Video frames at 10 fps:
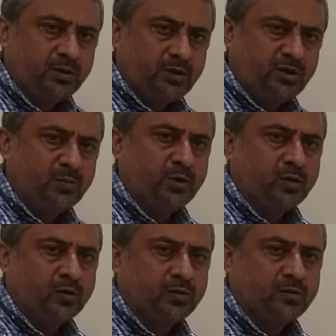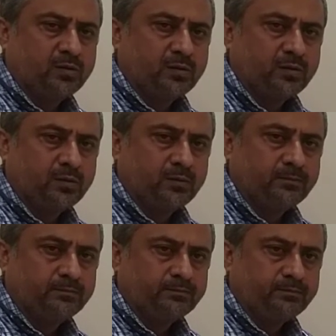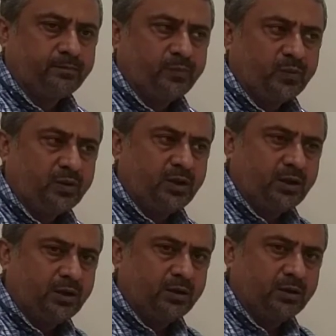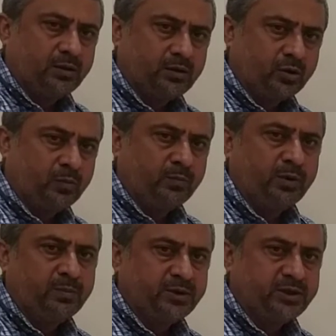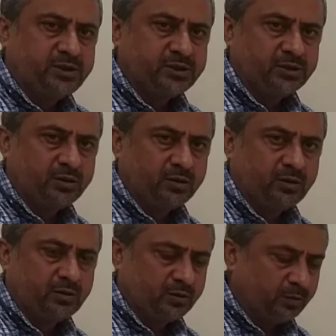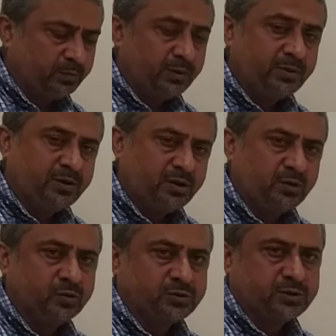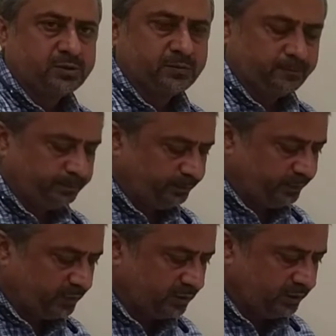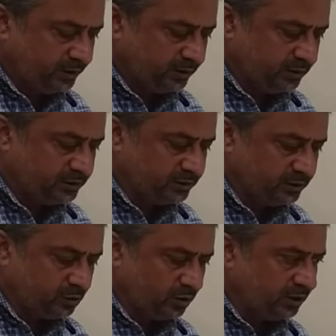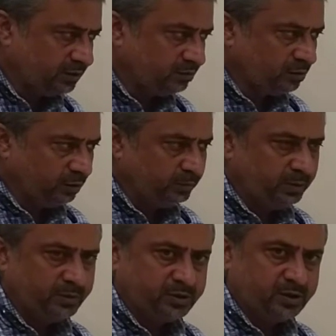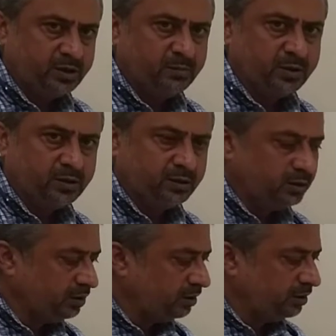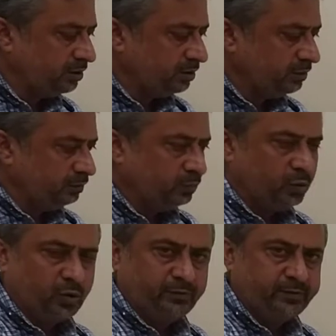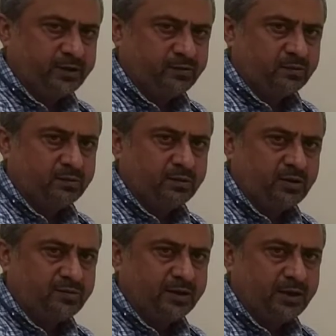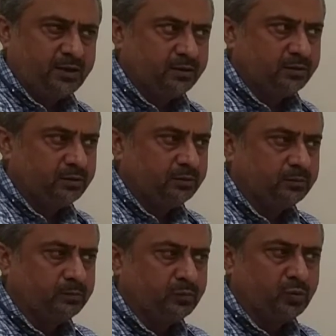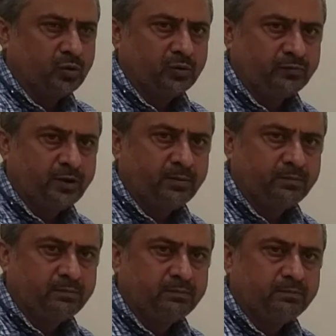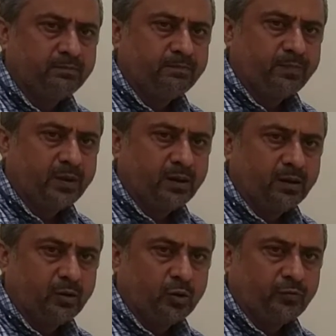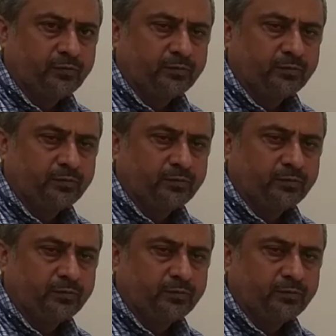is because they complement each other, complementary goods, right? That's it called as complementary demand. More of this is selling, more of them of